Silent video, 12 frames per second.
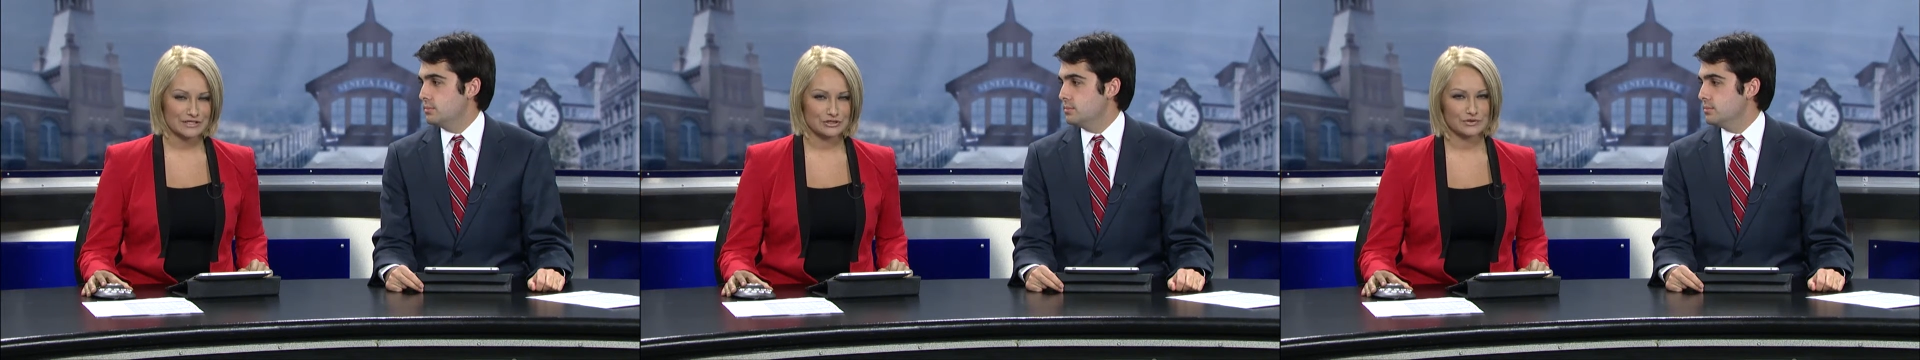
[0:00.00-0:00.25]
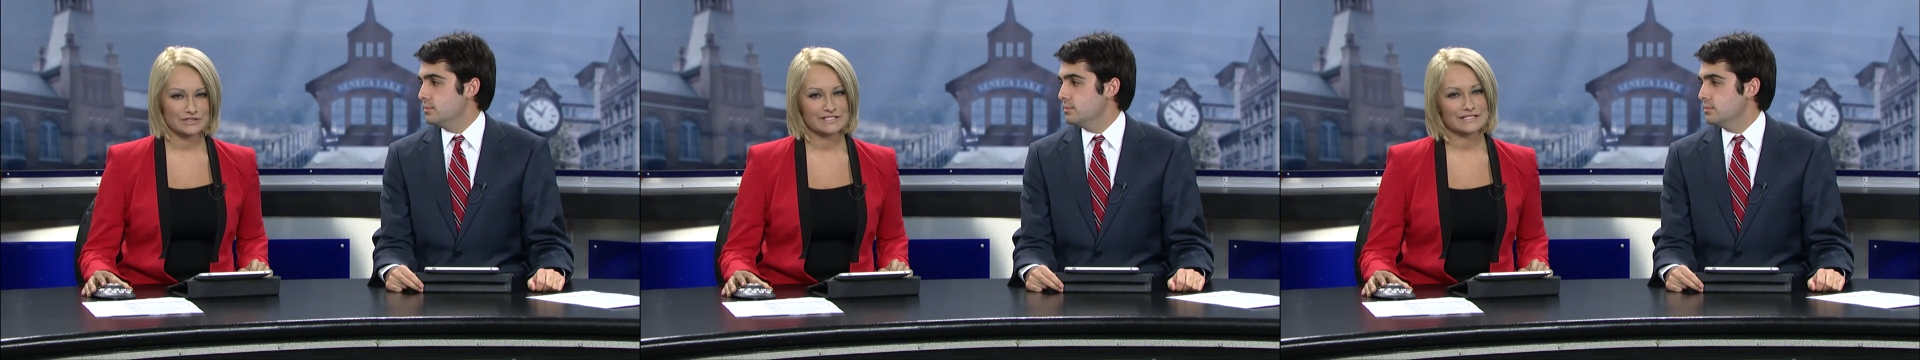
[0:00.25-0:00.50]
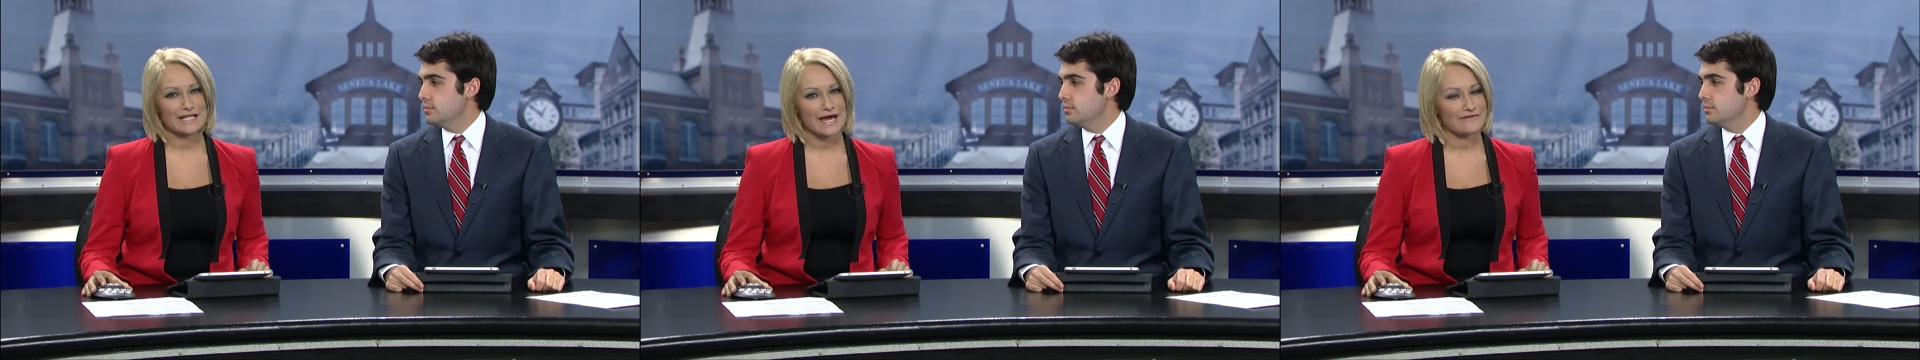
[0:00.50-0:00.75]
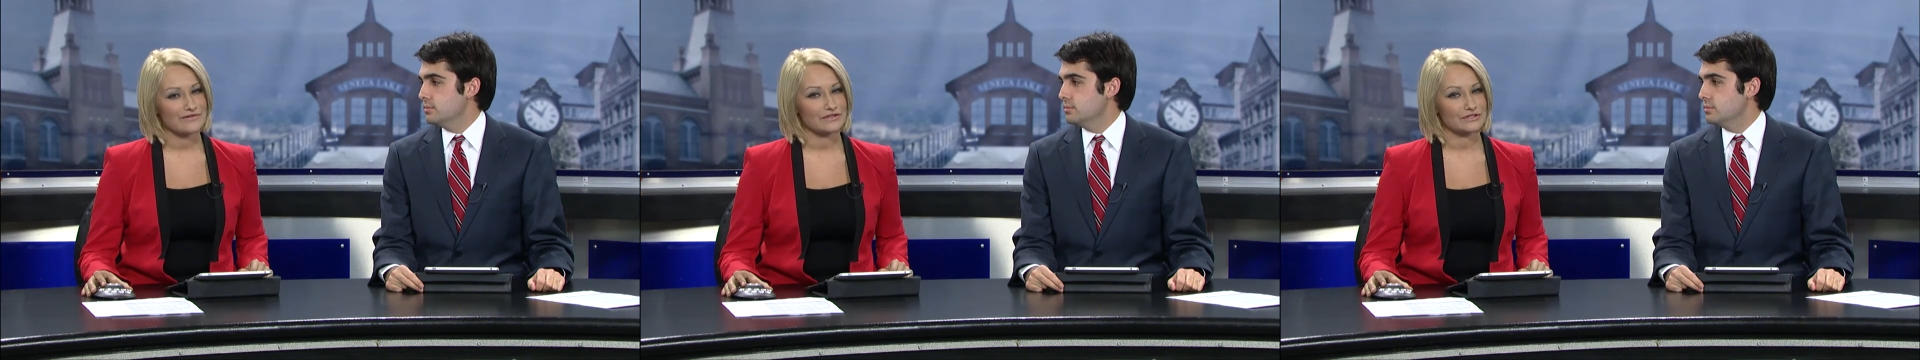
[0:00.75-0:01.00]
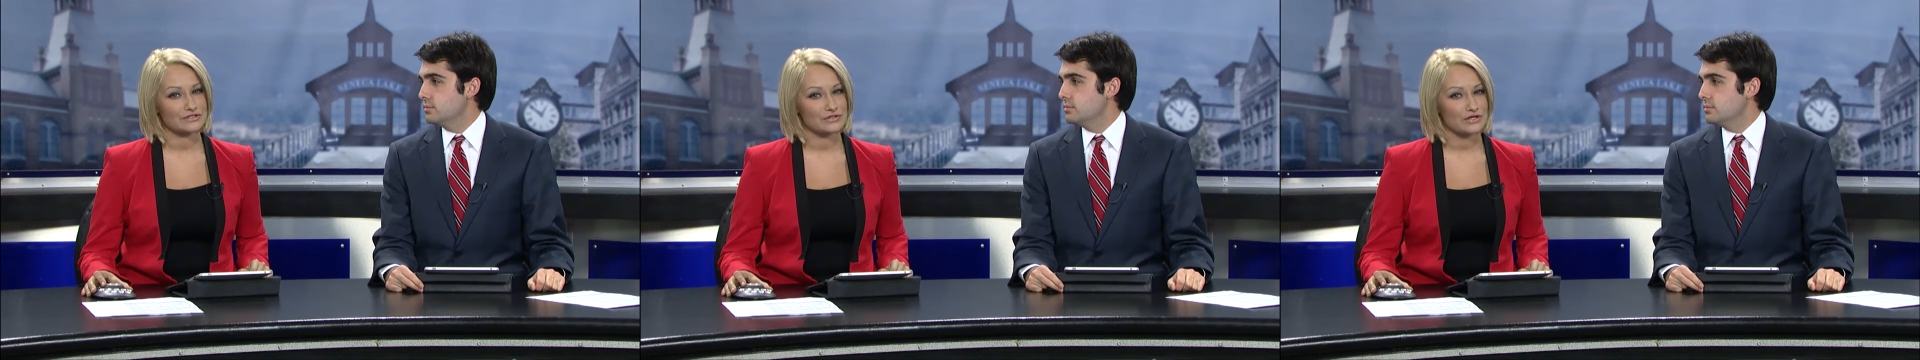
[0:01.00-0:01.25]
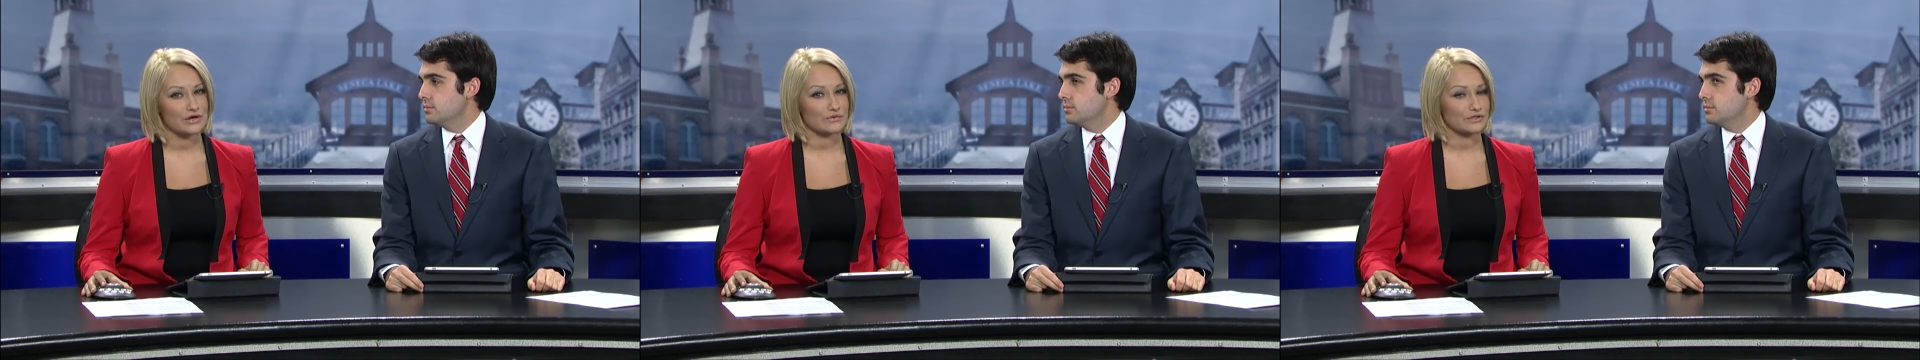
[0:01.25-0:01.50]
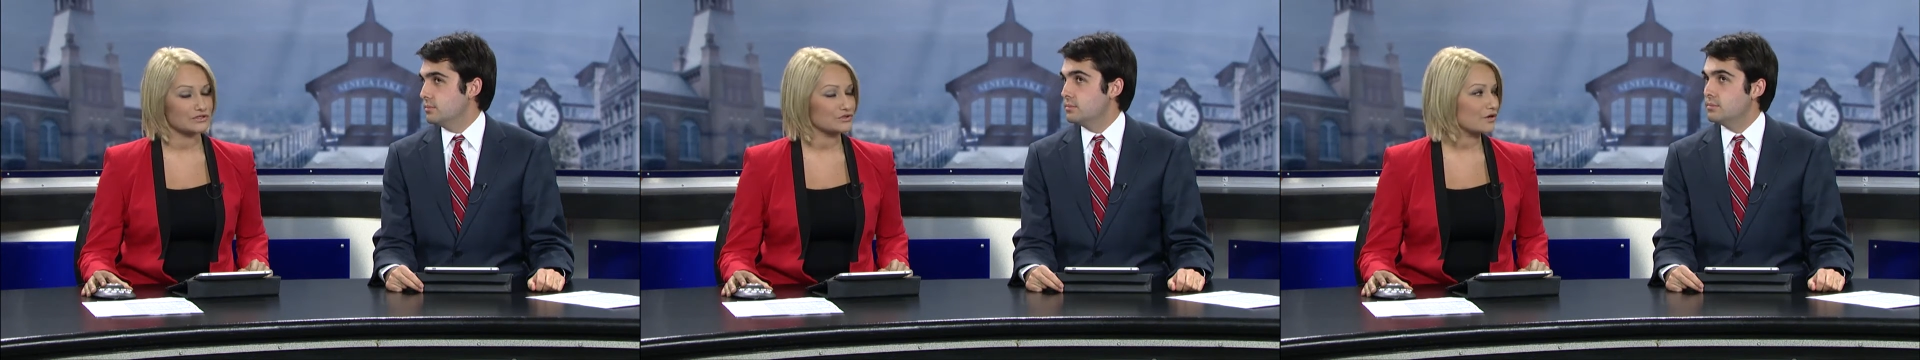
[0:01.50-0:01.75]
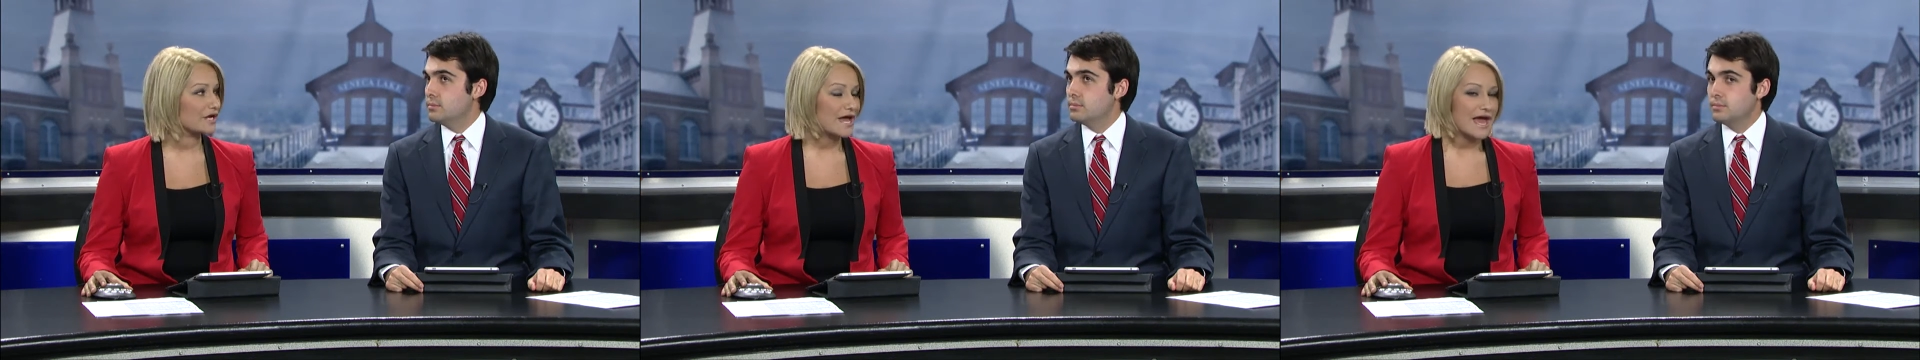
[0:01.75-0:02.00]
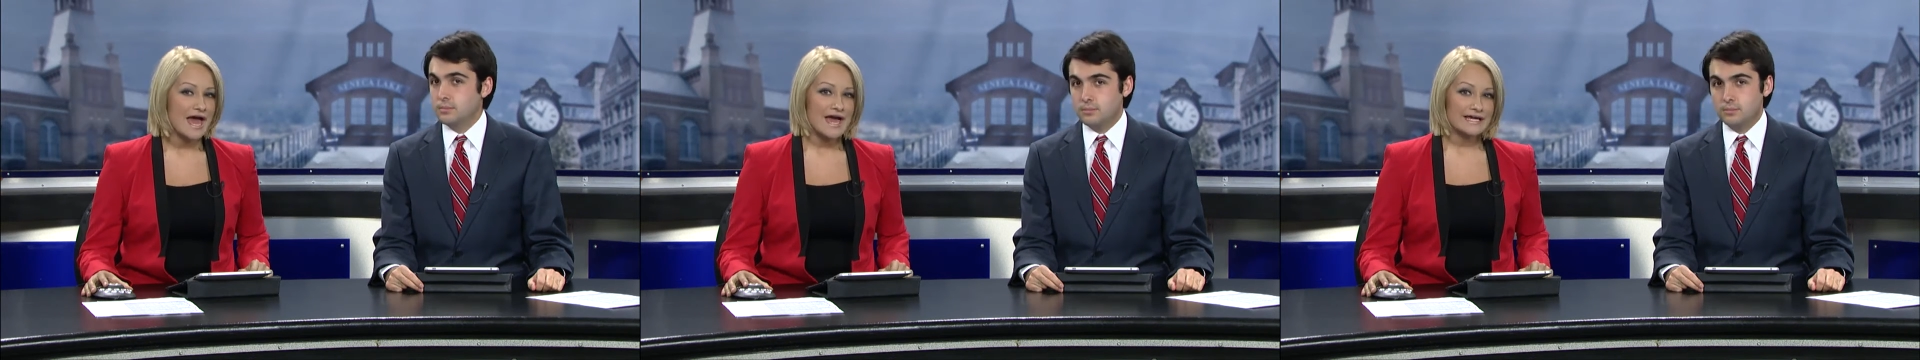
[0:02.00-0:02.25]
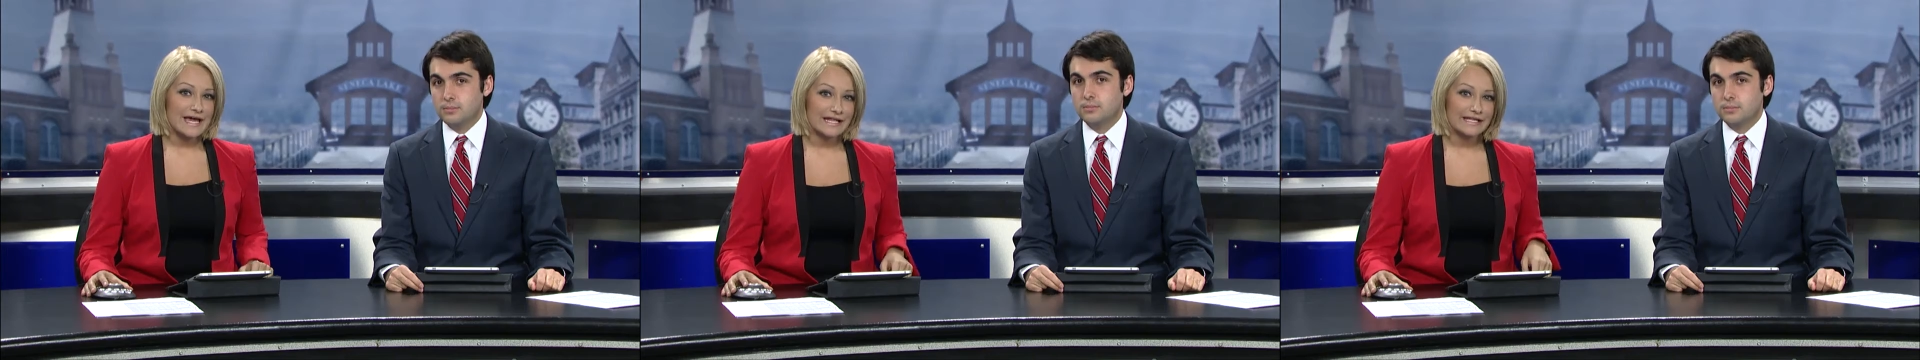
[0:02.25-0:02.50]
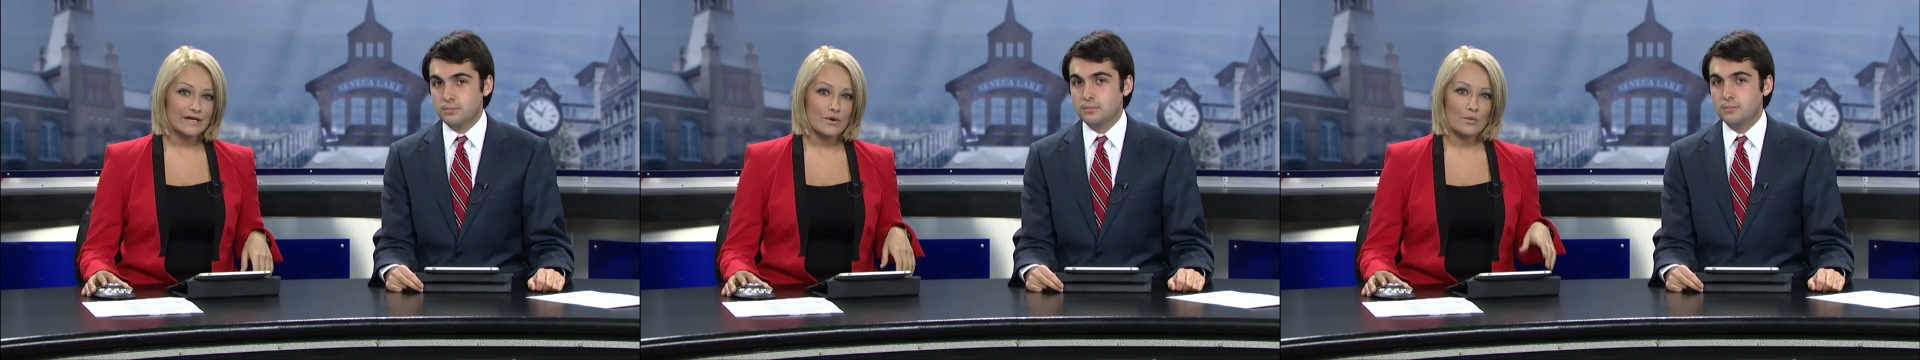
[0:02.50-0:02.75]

Speaker 1: and joins us live in the studio with the story. Kellie,